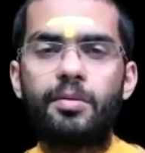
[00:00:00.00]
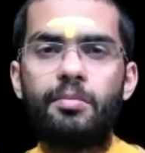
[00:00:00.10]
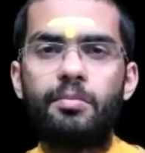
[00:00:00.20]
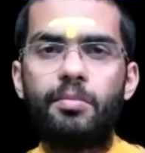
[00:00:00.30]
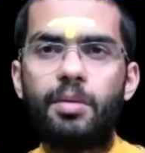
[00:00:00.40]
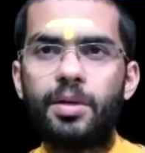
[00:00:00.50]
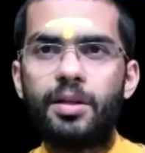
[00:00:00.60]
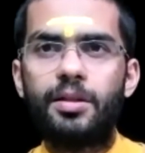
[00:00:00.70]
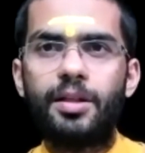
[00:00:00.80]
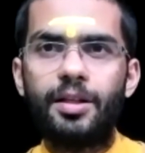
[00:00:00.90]

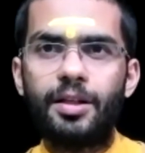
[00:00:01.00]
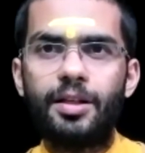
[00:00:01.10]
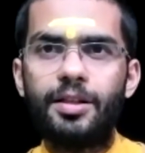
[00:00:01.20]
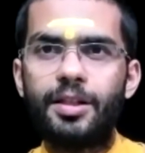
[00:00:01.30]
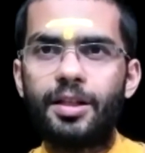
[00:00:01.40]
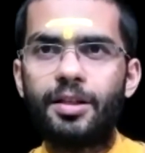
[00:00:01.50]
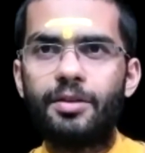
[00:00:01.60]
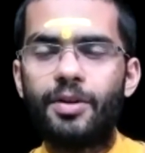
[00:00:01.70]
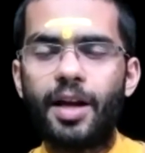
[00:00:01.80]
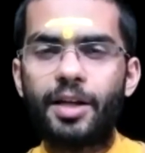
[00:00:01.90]
mama increasing
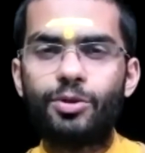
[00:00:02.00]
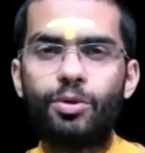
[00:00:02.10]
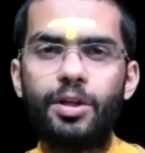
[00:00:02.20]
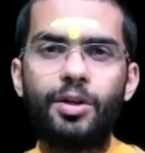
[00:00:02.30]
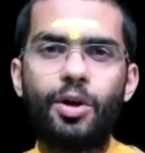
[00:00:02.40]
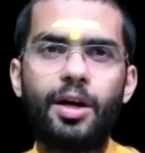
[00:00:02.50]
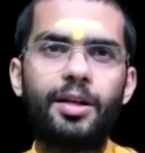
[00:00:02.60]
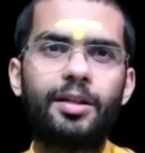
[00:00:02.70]
will actually not